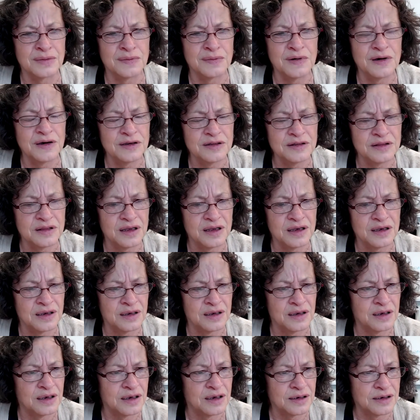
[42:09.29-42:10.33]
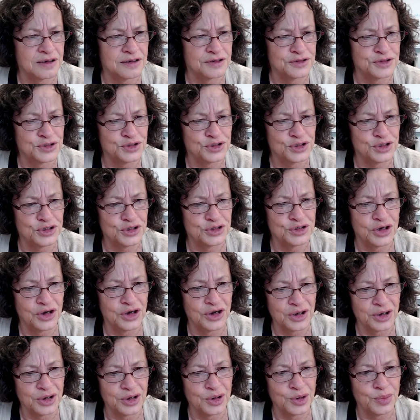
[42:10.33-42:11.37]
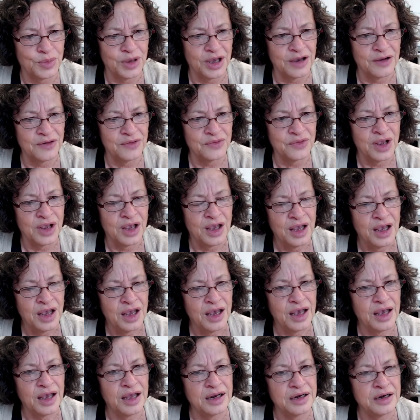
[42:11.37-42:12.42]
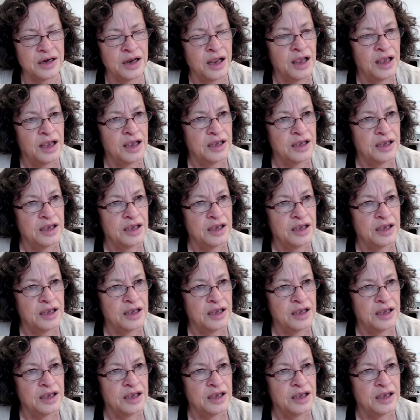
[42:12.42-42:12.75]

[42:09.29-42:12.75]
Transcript: what the heck is she talking about? And,